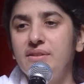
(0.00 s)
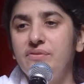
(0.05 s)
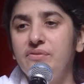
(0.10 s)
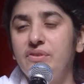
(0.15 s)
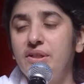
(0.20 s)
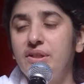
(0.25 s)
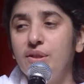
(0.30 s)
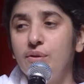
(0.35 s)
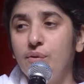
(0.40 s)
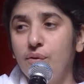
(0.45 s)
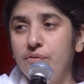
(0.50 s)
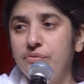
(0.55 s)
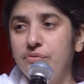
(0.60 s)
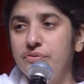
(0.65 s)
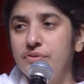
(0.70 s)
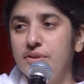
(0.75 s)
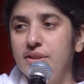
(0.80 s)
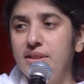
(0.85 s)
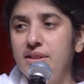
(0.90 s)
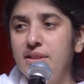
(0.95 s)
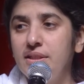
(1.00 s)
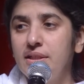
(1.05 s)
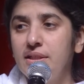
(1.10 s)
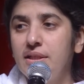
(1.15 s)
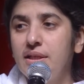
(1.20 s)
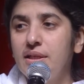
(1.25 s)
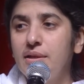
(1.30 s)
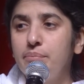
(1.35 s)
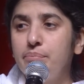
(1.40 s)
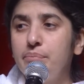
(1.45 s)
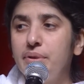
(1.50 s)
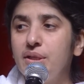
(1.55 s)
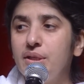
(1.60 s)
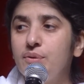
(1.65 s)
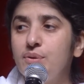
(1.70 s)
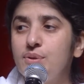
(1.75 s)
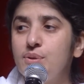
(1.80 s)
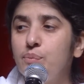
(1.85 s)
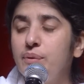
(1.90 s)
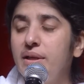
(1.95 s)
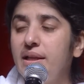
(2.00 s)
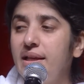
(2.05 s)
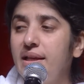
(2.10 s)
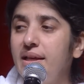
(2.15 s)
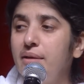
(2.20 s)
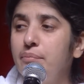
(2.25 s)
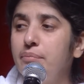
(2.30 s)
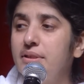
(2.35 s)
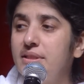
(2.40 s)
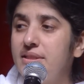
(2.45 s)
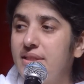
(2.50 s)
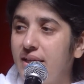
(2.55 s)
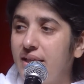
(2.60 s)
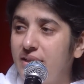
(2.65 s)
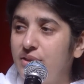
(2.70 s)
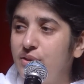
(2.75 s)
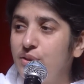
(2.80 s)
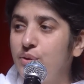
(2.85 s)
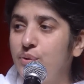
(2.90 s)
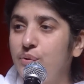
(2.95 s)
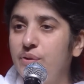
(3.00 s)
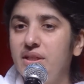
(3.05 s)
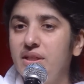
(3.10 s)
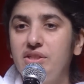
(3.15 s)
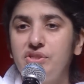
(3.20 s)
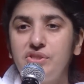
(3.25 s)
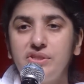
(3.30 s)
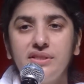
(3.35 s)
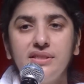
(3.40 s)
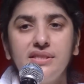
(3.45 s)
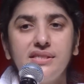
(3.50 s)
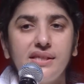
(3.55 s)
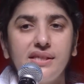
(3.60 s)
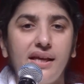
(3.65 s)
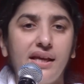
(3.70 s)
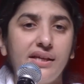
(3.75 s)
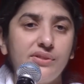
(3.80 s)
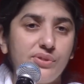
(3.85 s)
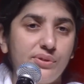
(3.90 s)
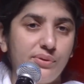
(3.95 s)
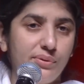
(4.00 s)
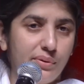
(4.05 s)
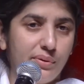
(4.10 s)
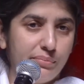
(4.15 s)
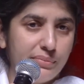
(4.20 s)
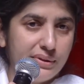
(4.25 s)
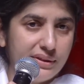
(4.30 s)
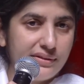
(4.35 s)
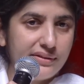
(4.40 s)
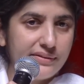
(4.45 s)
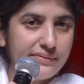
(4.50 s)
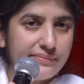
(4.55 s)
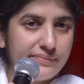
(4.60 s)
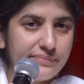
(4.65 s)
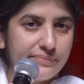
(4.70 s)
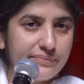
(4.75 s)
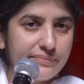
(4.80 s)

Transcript: it very often because we labeled other creations as normal.